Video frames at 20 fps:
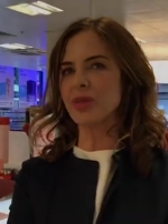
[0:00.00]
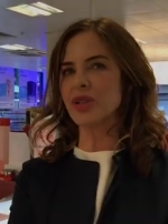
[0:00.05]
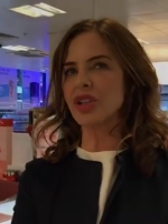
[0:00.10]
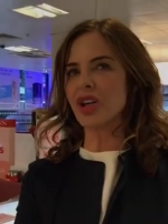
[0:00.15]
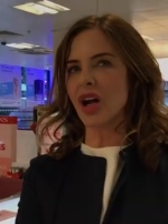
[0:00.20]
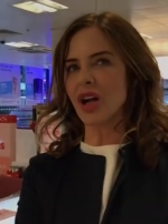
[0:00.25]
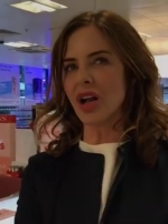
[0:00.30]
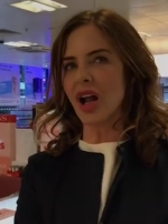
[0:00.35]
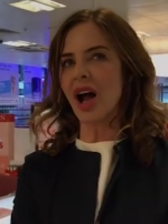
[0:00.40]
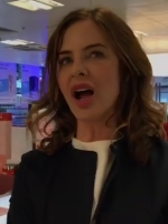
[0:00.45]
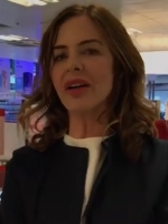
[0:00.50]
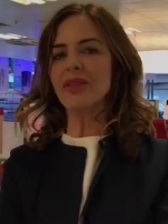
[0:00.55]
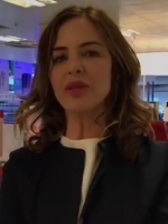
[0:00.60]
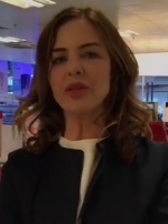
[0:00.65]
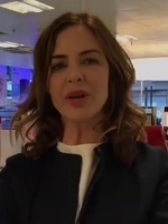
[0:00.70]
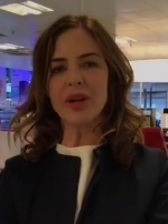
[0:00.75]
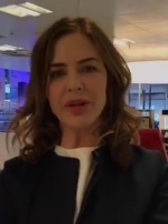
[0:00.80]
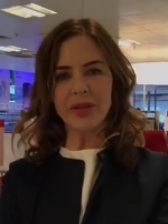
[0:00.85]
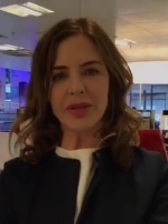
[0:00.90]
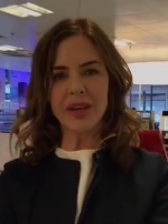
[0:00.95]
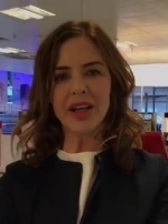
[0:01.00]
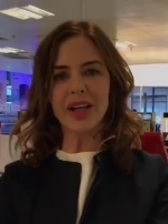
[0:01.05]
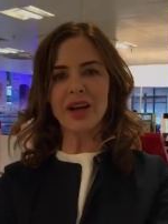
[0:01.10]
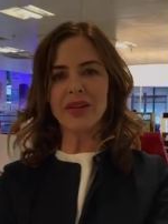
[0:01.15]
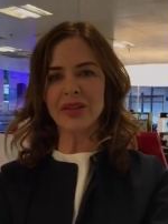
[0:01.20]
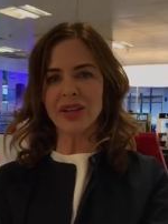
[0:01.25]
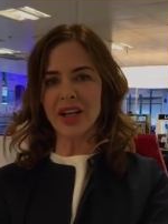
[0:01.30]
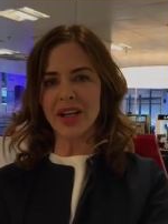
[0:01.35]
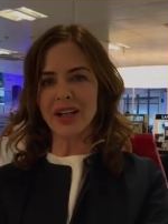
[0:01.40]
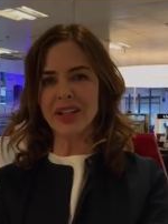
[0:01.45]
Well, I'll, I'll have a real think
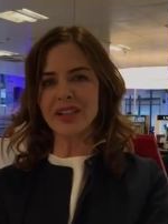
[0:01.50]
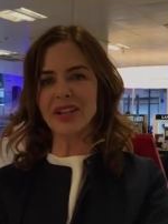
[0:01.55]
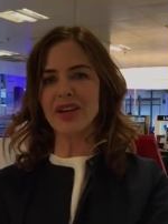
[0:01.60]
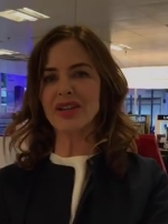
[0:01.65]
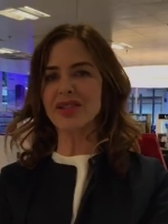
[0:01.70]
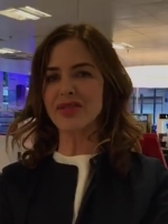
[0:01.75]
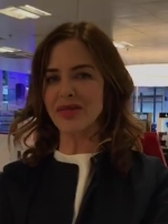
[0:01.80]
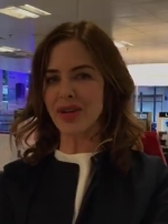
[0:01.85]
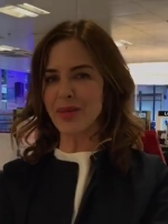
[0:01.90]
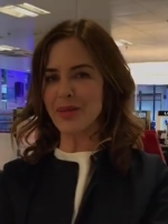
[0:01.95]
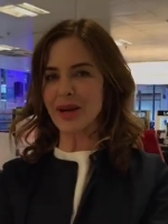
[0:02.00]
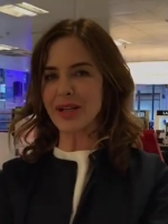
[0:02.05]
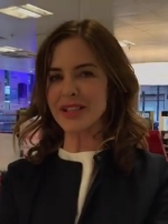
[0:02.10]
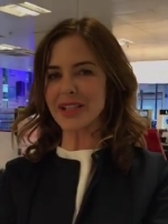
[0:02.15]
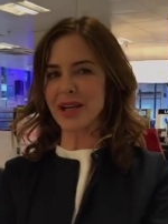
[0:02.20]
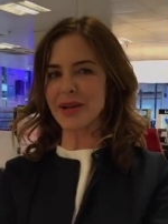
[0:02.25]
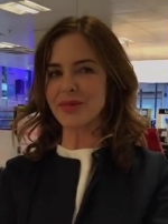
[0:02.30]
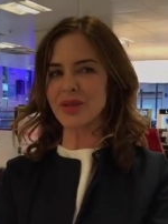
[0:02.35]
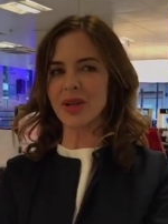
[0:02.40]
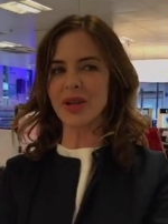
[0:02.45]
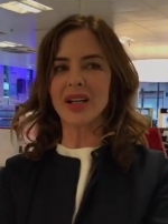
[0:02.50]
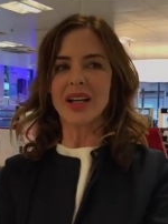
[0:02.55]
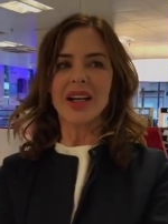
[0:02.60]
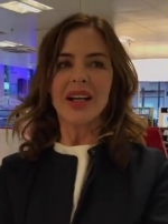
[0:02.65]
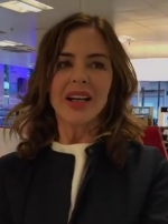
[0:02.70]
overnight. I'll devote my time to it.